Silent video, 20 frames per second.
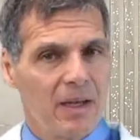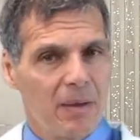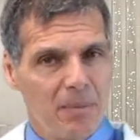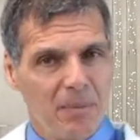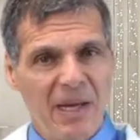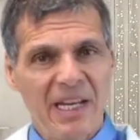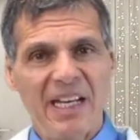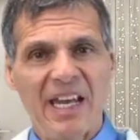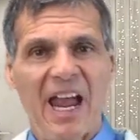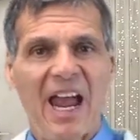
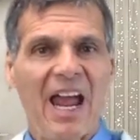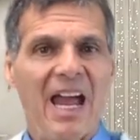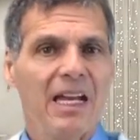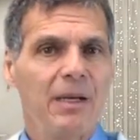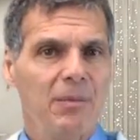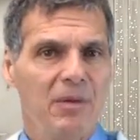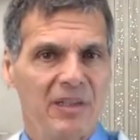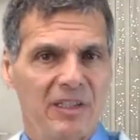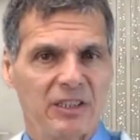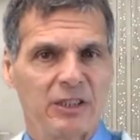Many
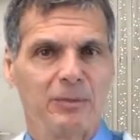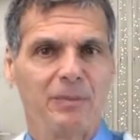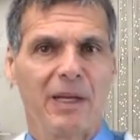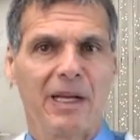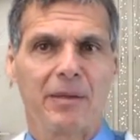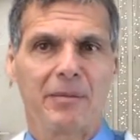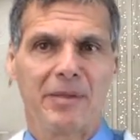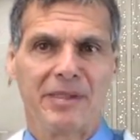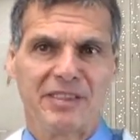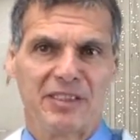animal
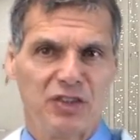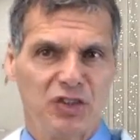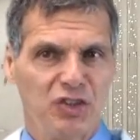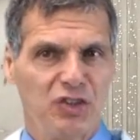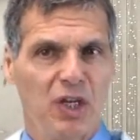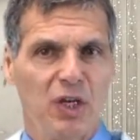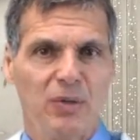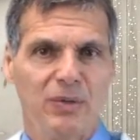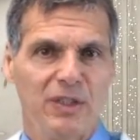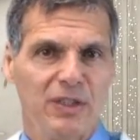experiments had
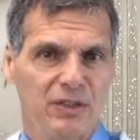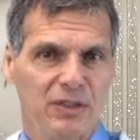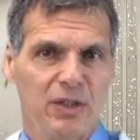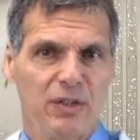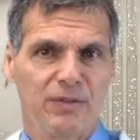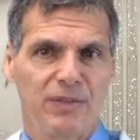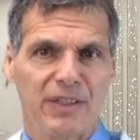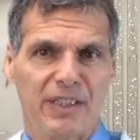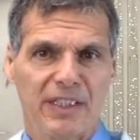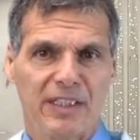shown this
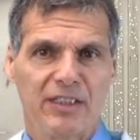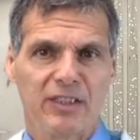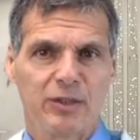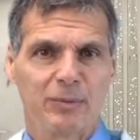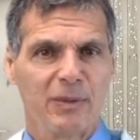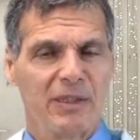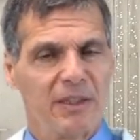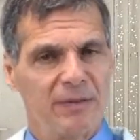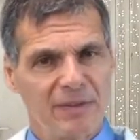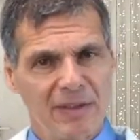over the
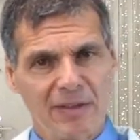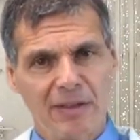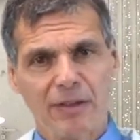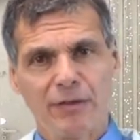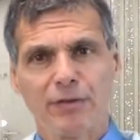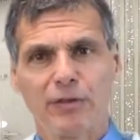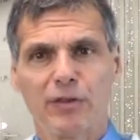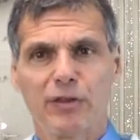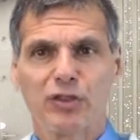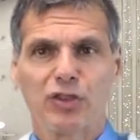years, but the very
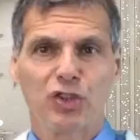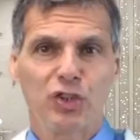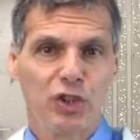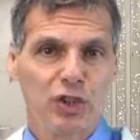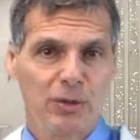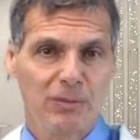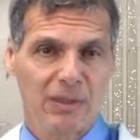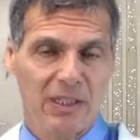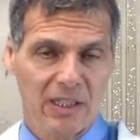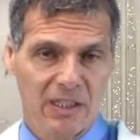first
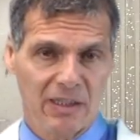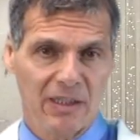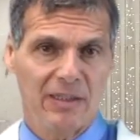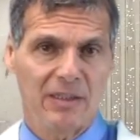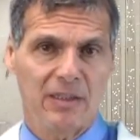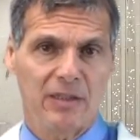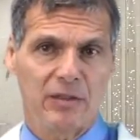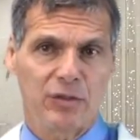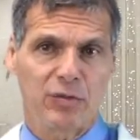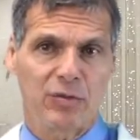human
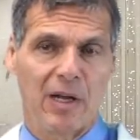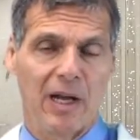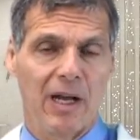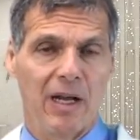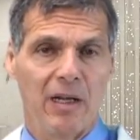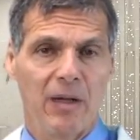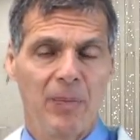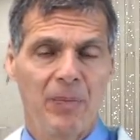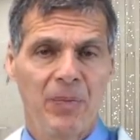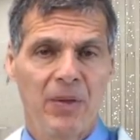clinical
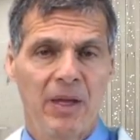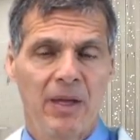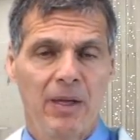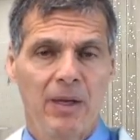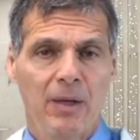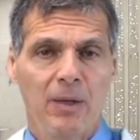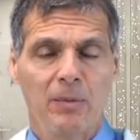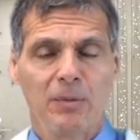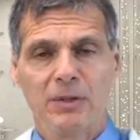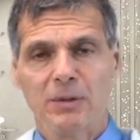trial
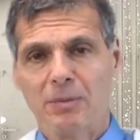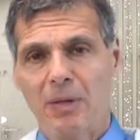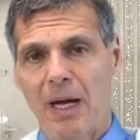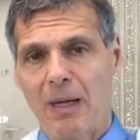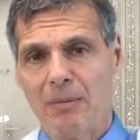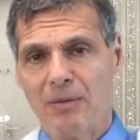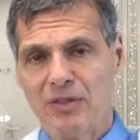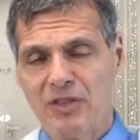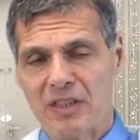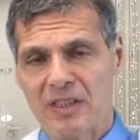was
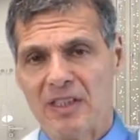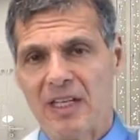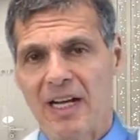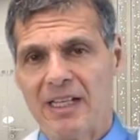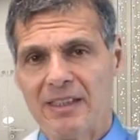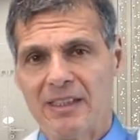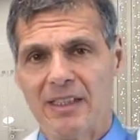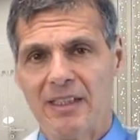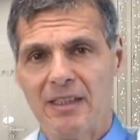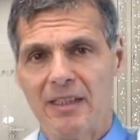published in
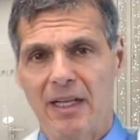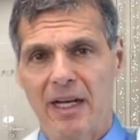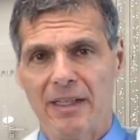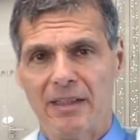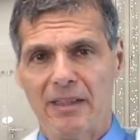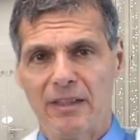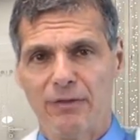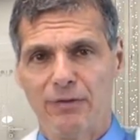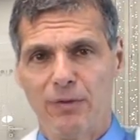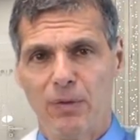
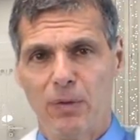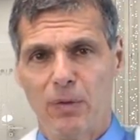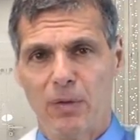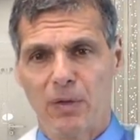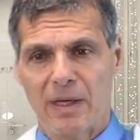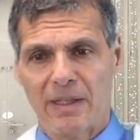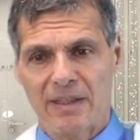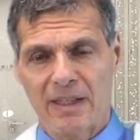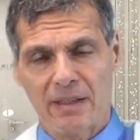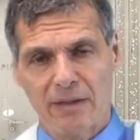
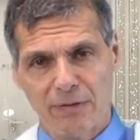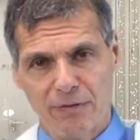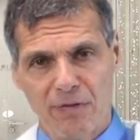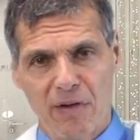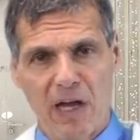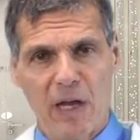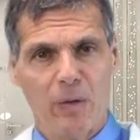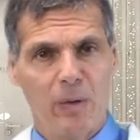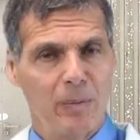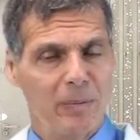1994 and then the
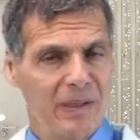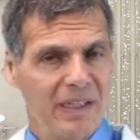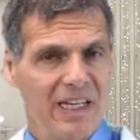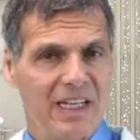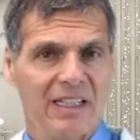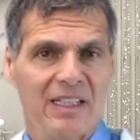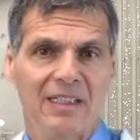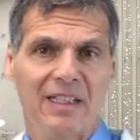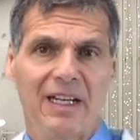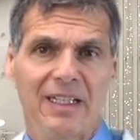follow-up
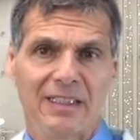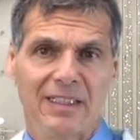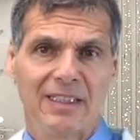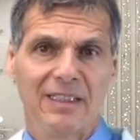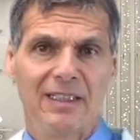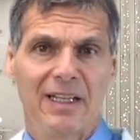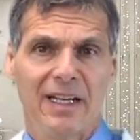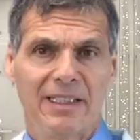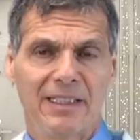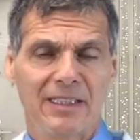again in
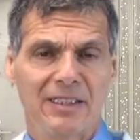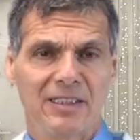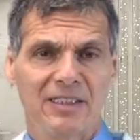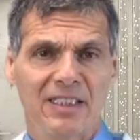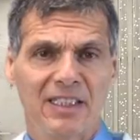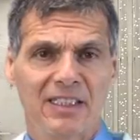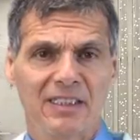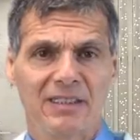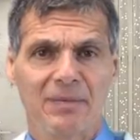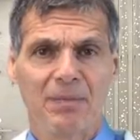
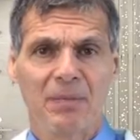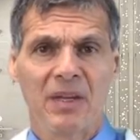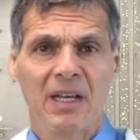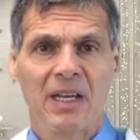1996.